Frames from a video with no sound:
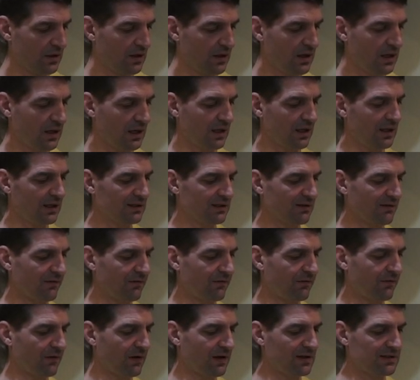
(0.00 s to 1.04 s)
and I like to
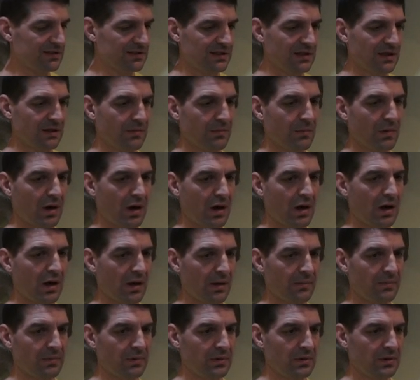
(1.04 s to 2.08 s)
face them
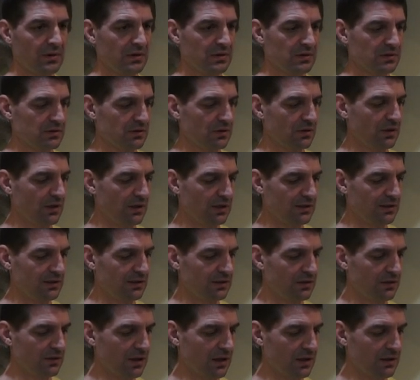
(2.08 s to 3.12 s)
up so that
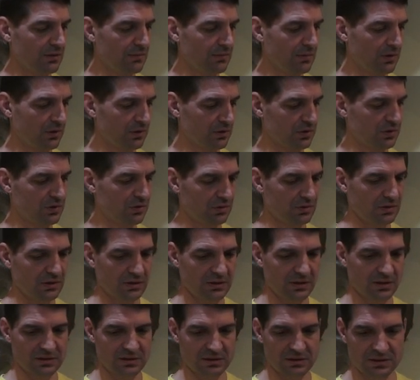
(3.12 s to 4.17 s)
you're not in the middle of shooting, it
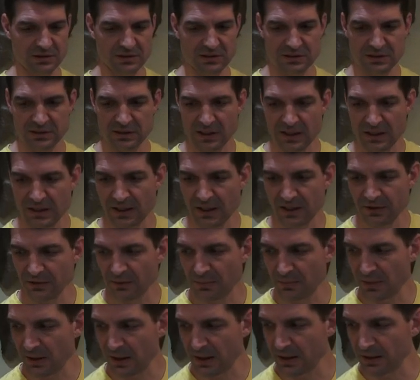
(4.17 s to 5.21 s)
doesn't just slide out the
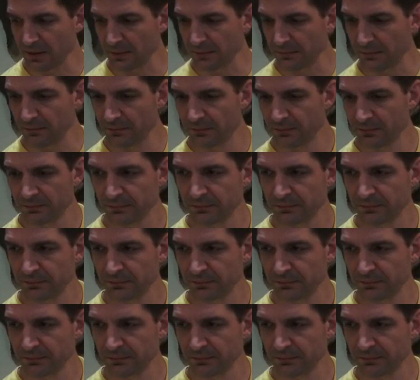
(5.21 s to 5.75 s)
bottom.